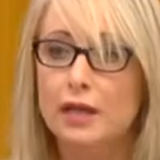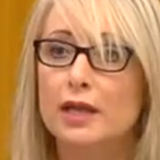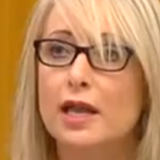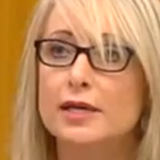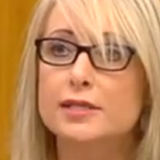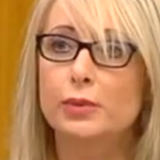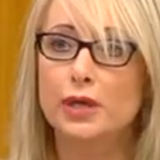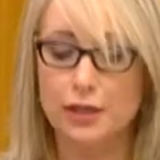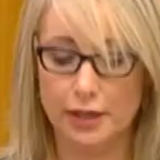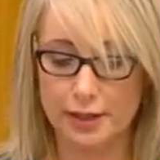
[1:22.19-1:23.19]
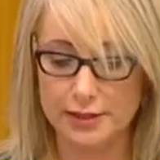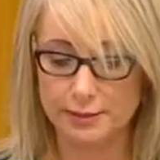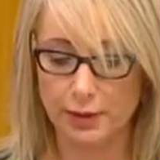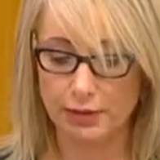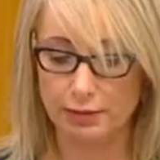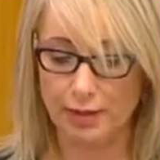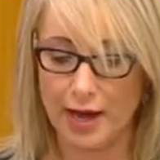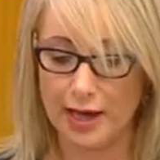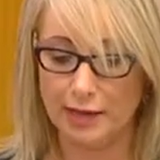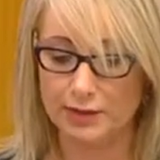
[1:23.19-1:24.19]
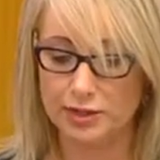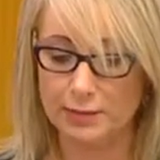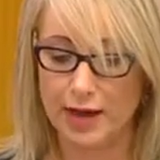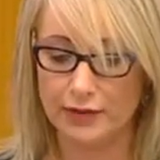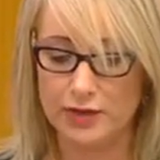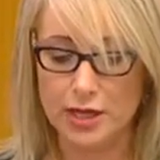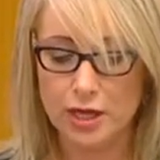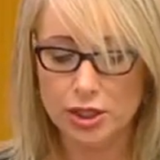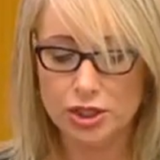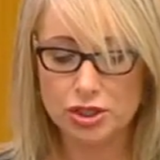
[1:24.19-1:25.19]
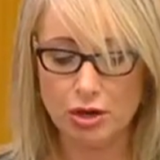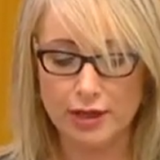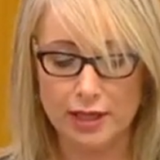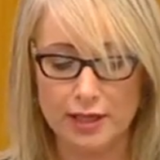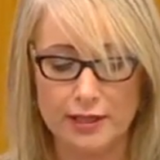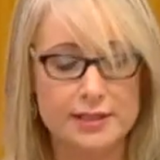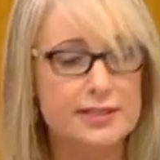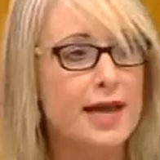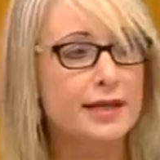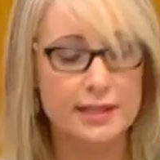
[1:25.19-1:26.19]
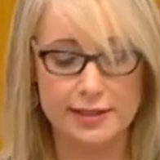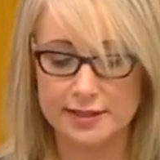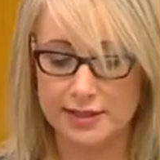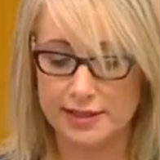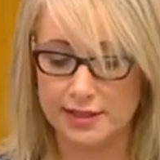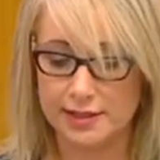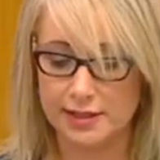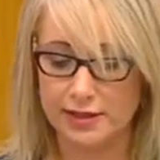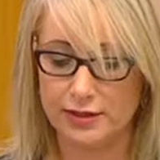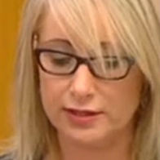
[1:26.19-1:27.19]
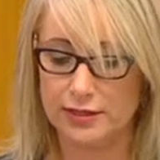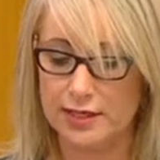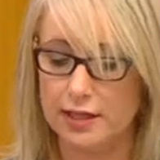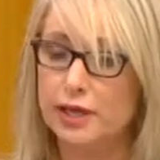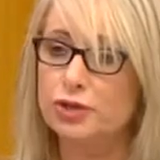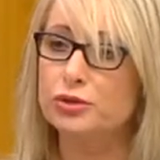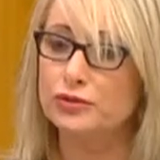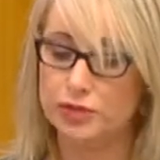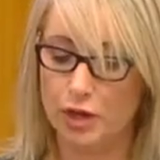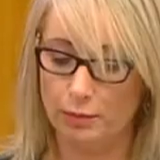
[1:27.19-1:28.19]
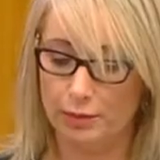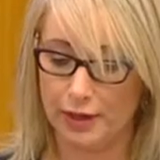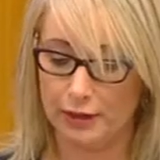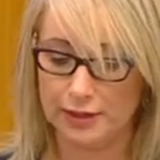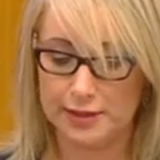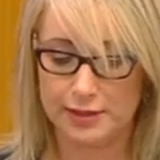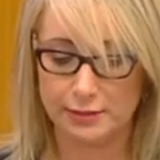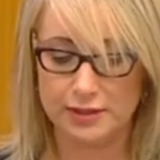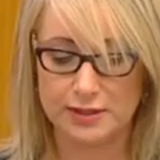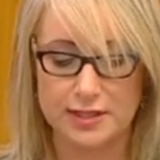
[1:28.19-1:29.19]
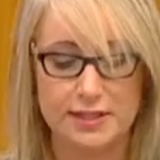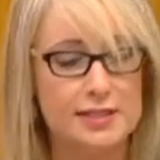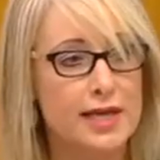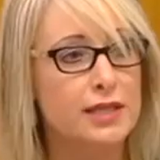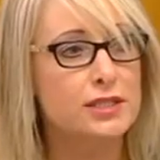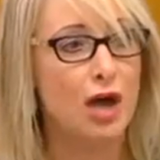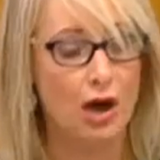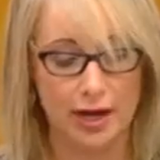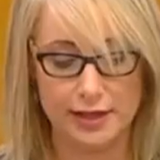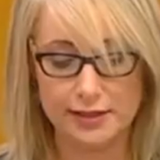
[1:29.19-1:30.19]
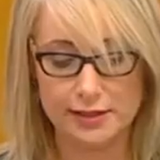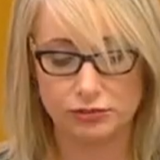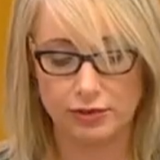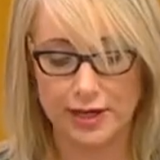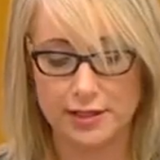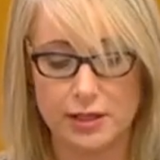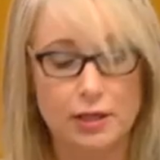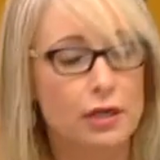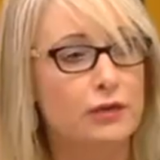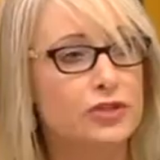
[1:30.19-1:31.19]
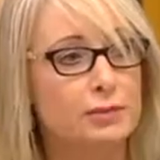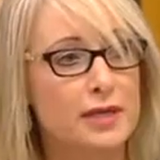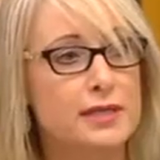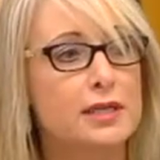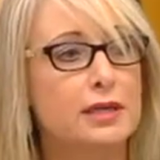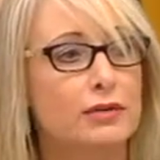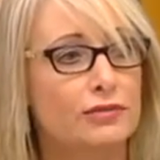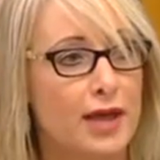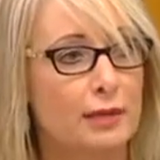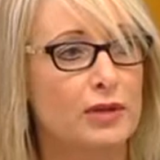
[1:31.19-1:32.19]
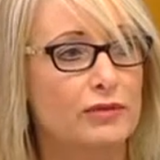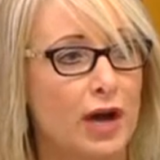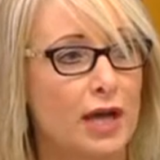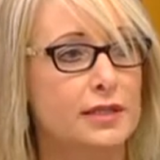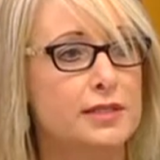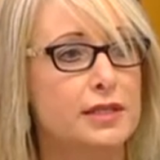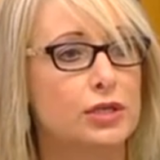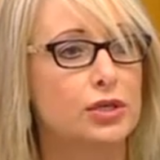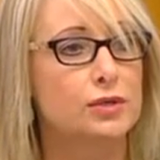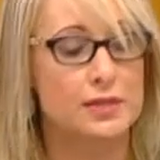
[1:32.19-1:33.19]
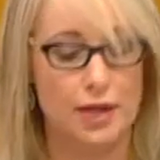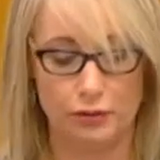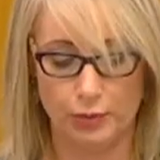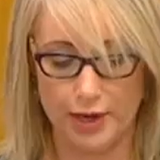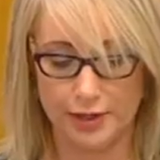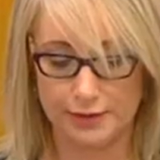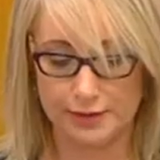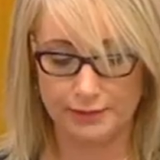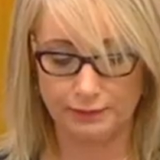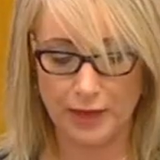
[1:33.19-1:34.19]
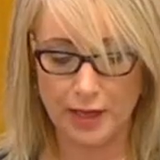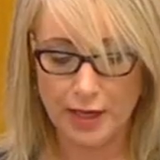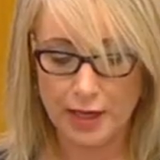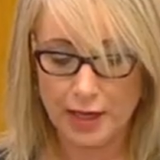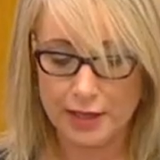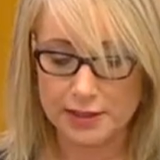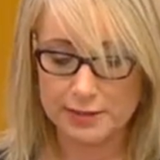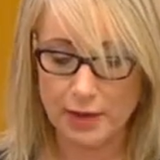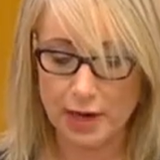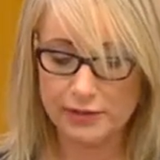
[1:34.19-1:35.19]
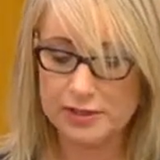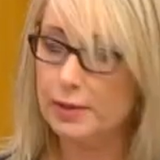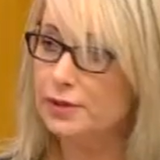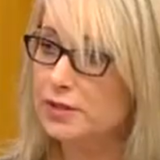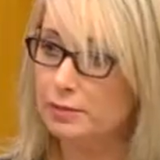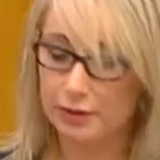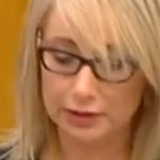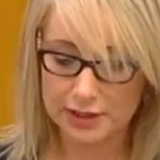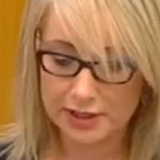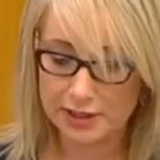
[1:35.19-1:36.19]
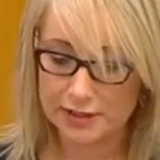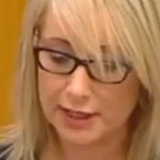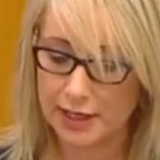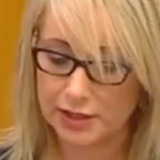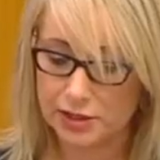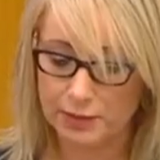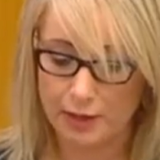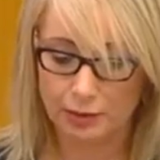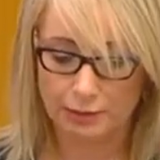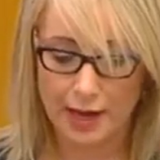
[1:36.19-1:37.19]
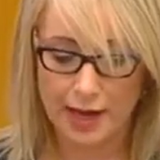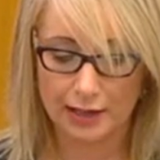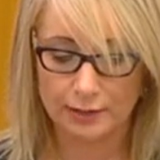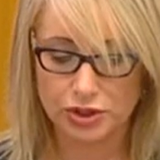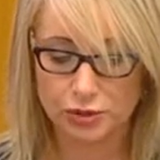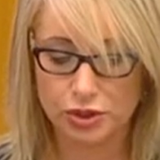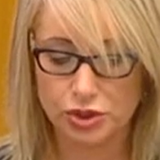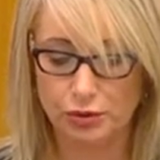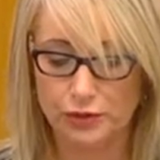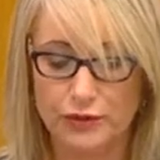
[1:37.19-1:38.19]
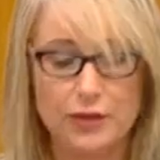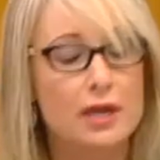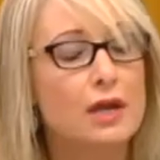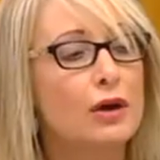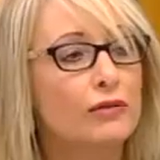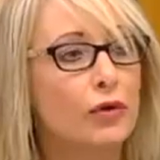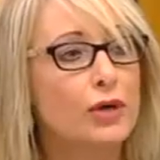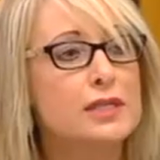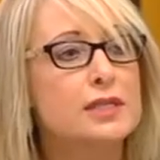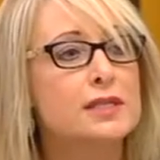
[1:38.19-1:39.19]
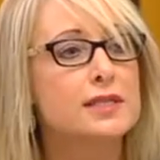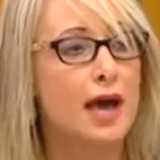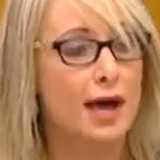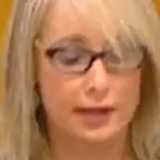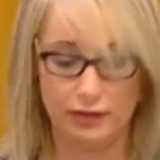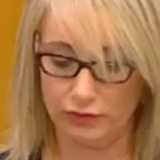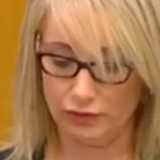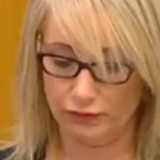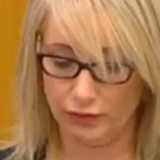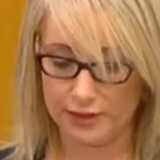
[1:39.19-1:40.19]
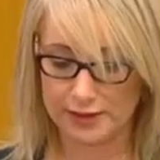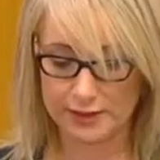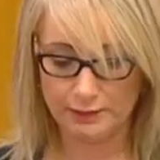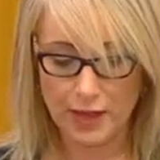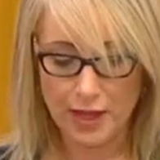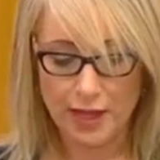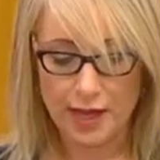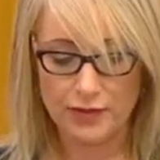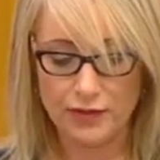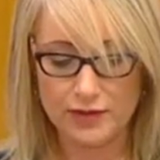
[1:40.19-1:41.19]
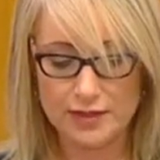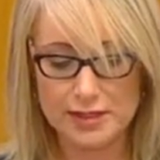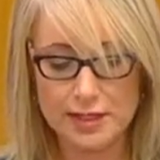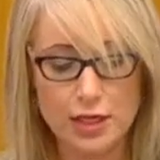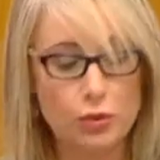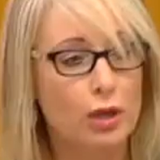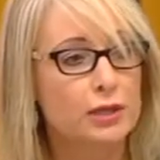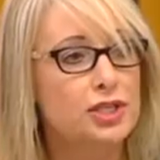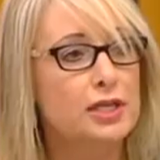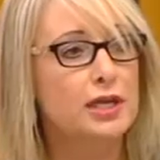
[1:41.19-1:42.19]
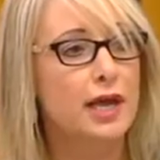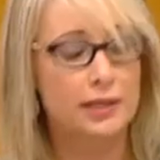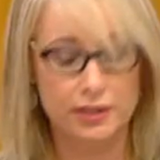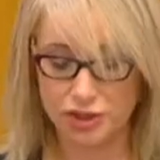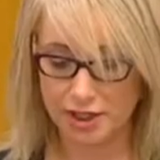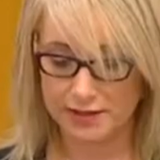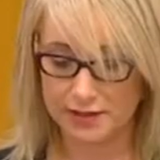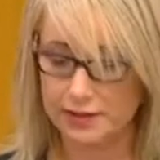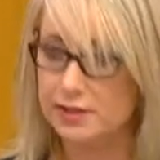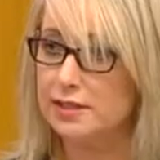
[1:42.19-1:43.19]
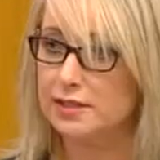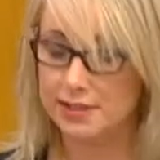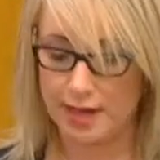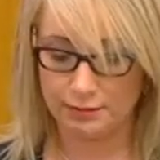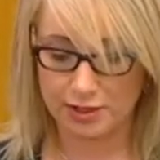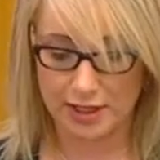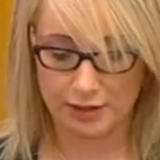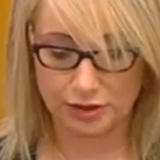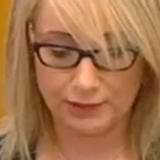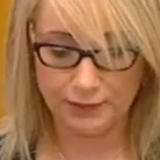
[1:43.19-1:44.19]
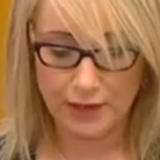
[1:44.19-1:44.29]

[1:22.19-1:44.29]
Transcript: And last week I spoke in Parliament about the shocking and saddening statistic that the electorate of Dobell exhibits the second highest rate of domestic and family violence in New South Wales. And it's my responsibility as an elected member of Parliament to ensure that the voiceless are given a voice and that this inequality and injustice is stamped out.